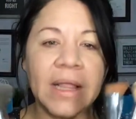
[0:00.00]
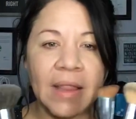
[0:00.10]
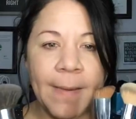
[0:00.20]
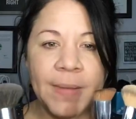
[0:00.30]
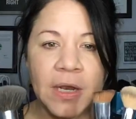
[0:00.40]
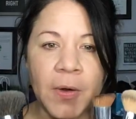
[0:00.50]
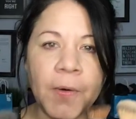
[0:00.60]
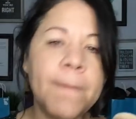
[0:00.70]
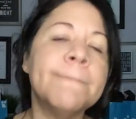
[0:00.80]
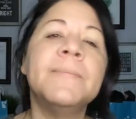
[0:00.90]
let me
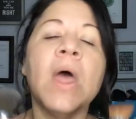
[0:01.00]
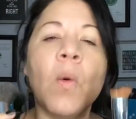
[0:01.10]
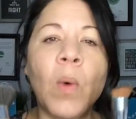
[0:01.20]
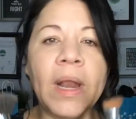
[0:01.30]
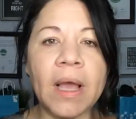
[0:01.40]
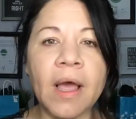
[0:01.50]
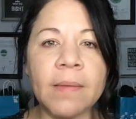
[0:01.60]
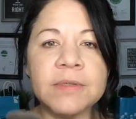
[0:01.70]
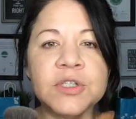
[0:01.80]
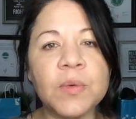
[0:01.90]
know. When it
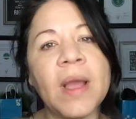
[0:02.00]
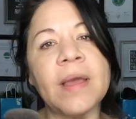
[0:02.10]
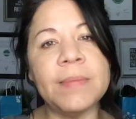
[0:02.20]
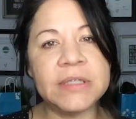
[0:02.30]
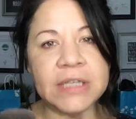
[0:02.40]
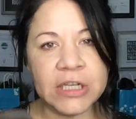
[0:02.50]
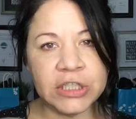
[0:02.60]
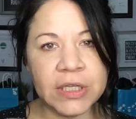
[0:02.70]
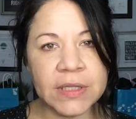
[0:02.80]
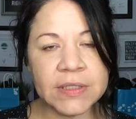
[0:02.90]
comes to
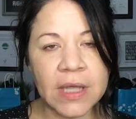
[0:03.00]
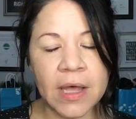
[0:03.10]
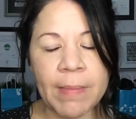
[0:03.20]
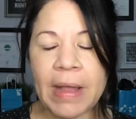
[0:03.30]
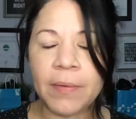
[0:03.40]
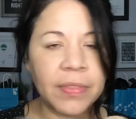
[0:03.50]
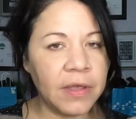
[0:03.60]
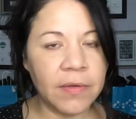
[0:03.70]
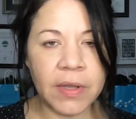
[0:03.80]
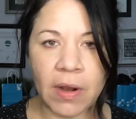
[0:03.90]
recommendations, I don't
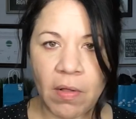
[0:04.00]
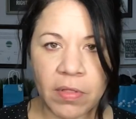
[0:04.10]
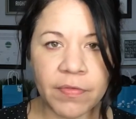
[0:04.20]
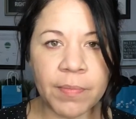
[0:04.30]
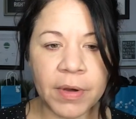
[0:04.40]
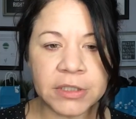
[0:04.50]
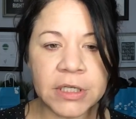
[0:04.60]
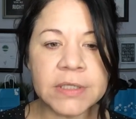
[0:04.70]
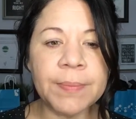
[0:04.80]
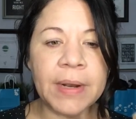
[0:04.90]
think you need all of the
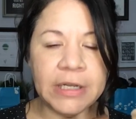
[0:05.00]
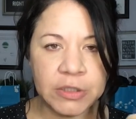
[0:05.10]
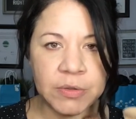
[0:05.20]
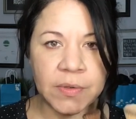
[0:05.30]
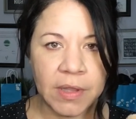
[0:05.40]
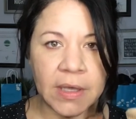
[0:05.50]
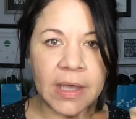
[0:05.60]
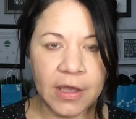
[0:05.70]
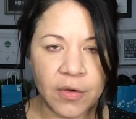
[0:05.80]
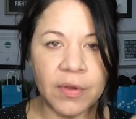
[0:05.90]
brushes, but I do think
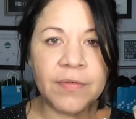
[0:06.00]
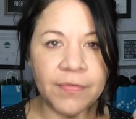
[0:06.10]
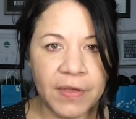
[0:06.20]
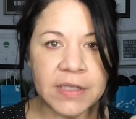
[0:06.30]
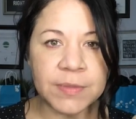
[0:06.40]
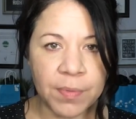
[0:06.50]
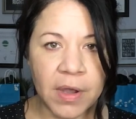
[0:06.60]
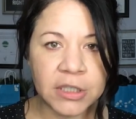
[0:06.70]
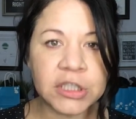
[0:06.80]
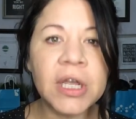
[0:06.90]
a good face
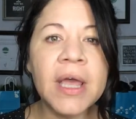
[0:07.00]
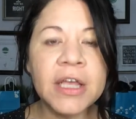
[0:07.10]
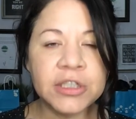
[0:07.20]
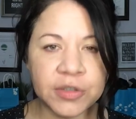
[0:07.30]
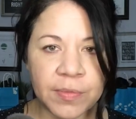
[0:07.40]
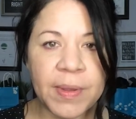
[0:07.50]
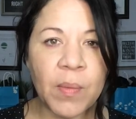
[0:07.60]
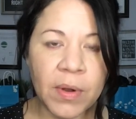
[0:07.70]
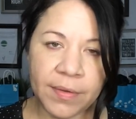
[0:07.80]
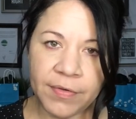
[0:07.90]
brush should be
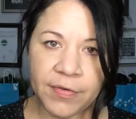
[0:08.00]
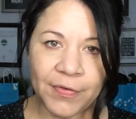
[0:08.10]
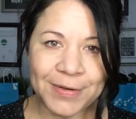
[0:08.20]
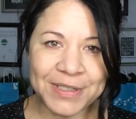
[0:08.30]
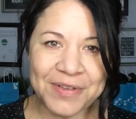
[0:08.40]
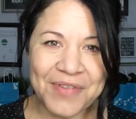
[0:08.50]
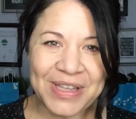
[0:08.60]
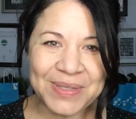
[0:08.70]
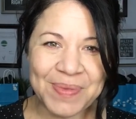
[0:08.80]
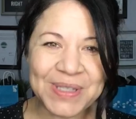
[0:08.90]
one of your first
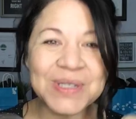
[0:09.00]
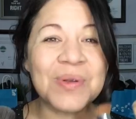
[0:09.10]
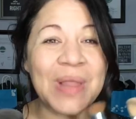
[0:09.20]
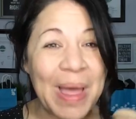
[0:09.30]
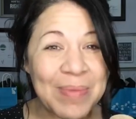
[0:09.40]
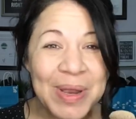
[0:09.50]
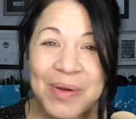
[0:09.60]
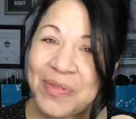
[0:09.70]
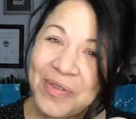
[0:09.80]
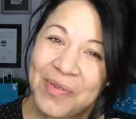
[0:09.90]
investments. So let me
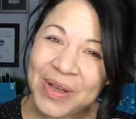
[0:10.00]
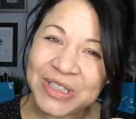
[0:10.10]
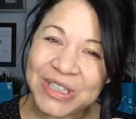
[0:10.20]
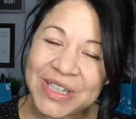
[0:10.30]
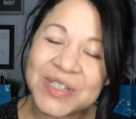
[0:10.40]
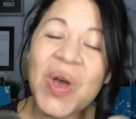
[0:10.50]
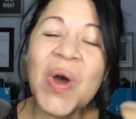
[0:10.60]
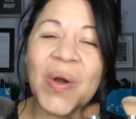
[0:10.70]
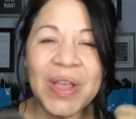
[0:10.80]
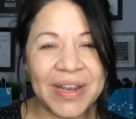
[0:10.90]
know if you have questions
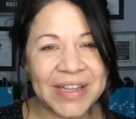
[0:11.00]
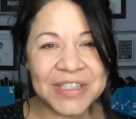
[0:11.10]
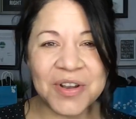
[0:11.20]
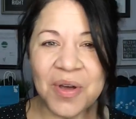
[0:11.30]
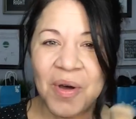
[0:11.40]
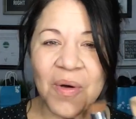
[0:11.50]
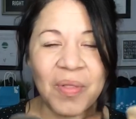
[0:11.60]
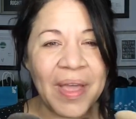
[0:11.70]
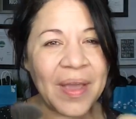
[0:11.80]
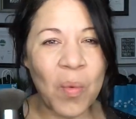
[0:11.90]
or you need to
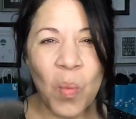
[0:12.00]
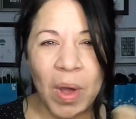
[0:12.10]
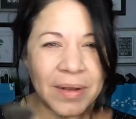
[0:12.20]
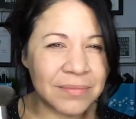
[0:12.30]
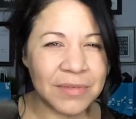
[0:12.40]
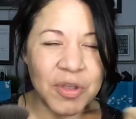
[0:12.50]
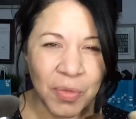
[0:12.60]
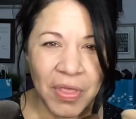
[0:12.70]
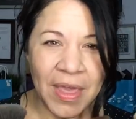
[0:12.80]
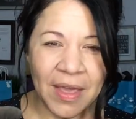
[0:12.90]
know like what
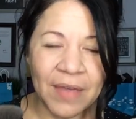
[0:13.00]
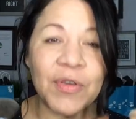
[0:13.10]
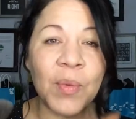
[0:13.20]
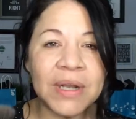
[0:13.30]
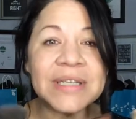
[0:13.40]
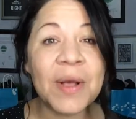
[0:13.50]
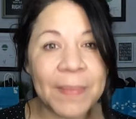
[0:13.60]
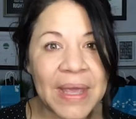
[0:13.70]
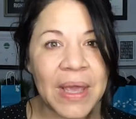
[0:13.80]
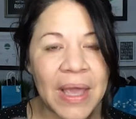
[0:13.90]
you think, if you want to tell
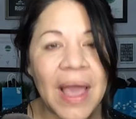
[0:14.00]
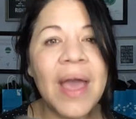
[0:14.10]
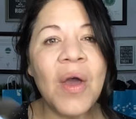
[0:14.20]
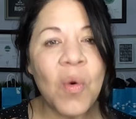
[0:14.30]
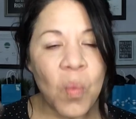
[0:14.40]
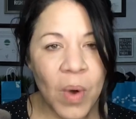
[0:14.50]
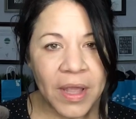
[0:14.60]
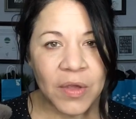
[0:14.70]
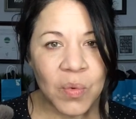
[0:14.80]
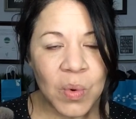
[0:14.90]
me
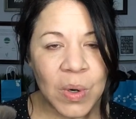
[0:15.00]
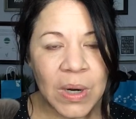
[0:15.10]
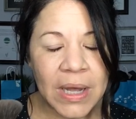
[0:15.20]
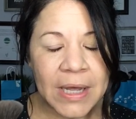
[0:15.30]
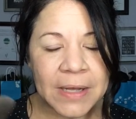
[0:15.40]
what your